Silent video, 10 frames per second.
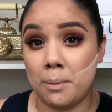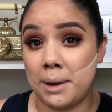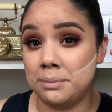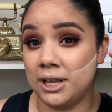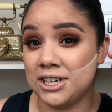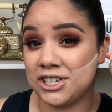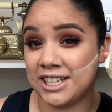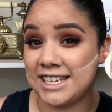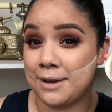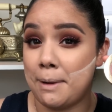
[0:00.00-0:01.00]
my blush, I'm
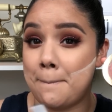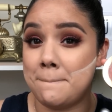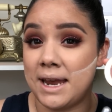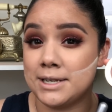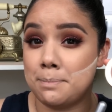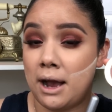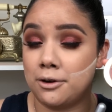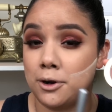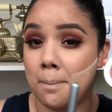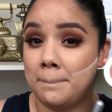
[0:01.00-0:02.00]
gonna take my baked
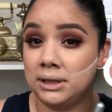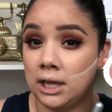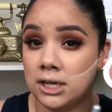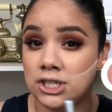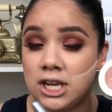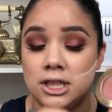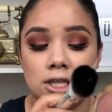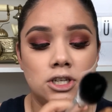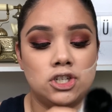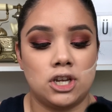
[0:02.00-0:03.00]
powder blush in
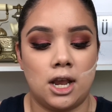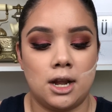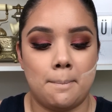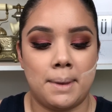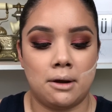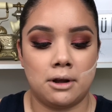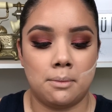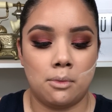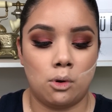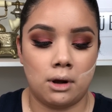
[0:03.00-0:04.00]
the shade Berry
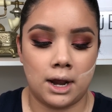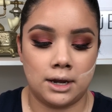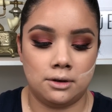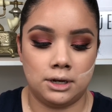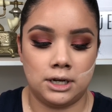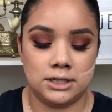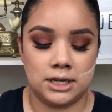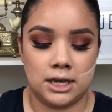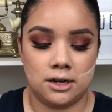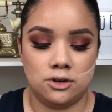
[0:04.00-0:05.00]
Amore. I know I need to
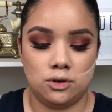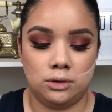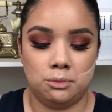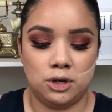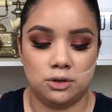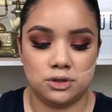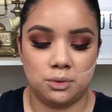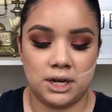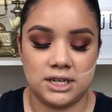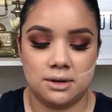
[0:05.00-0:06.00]
get a new Luminoso
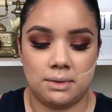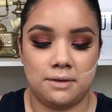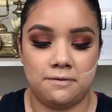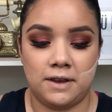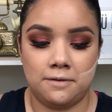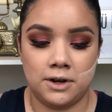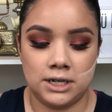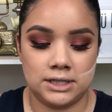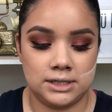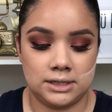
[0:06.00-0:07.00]
when I did my
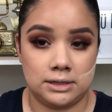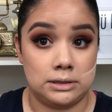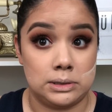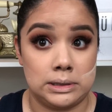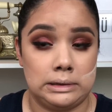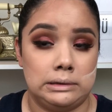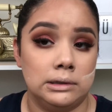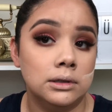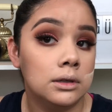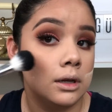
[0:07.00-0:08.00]
favorites, as you
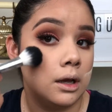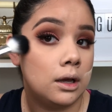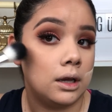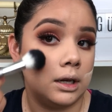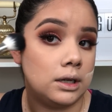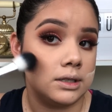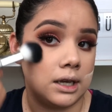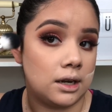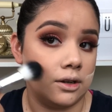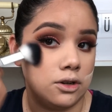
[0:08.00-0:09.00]
saw. You need to
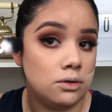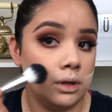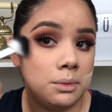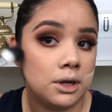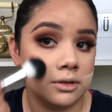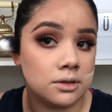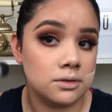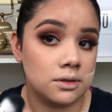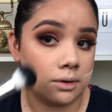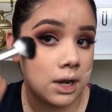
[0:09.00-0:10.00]
get a new Luminoso.
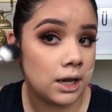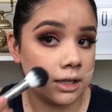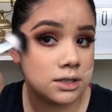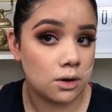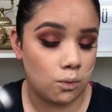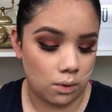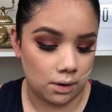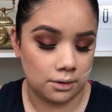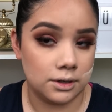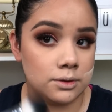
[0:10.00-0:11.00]
So next
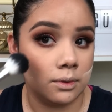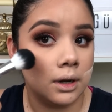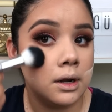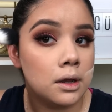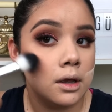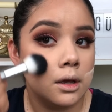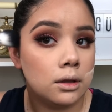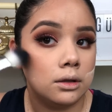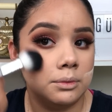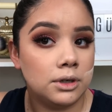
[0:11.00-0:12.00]
Walgreens run,
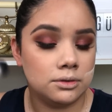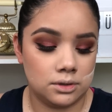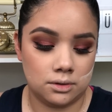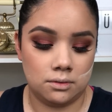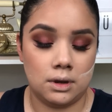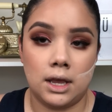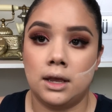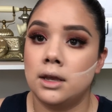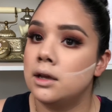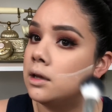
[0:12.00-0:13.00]
Luminoso
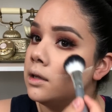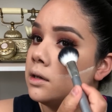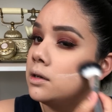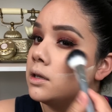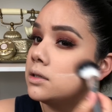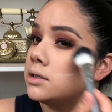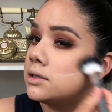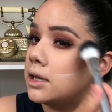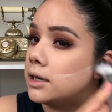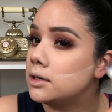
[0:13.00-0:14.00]
and
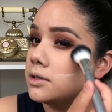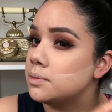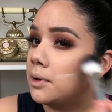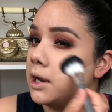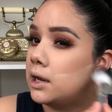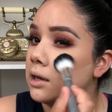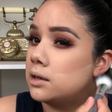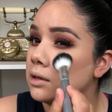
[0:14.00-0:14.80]
setting spray.